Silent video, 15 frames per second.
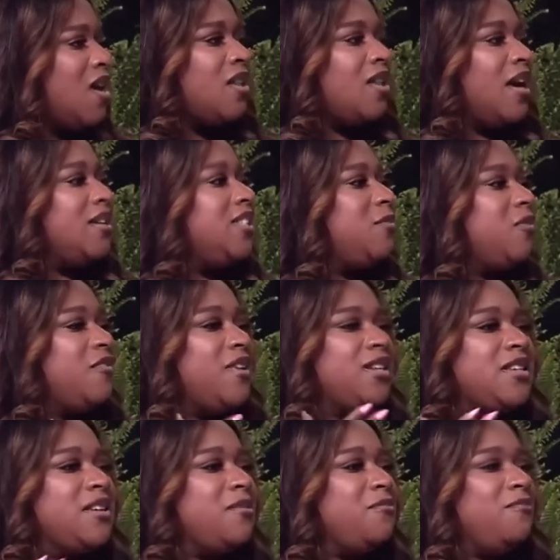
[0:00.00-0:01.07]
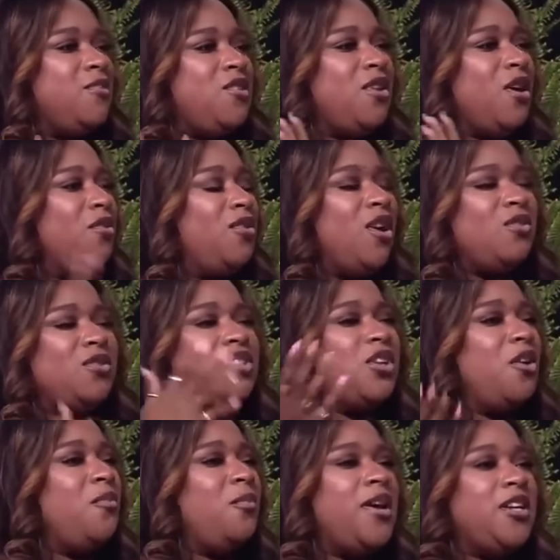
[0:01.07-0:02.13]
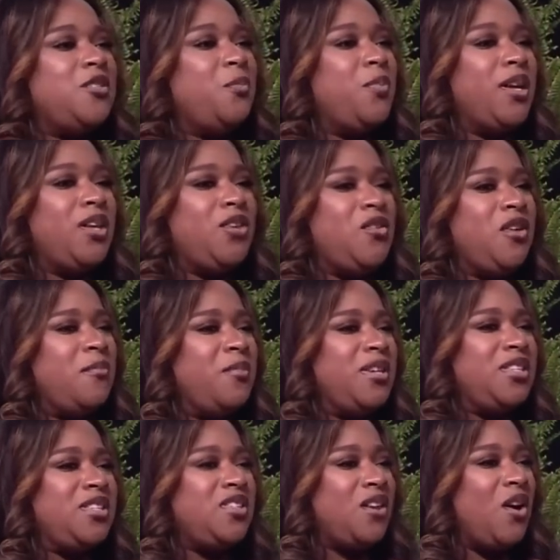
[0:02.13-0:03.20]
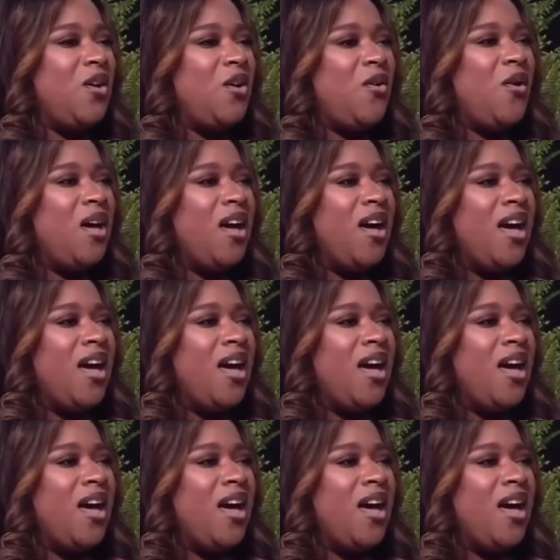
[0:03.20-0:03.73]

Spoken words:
Like, some of us could, you know so much, but you could be so...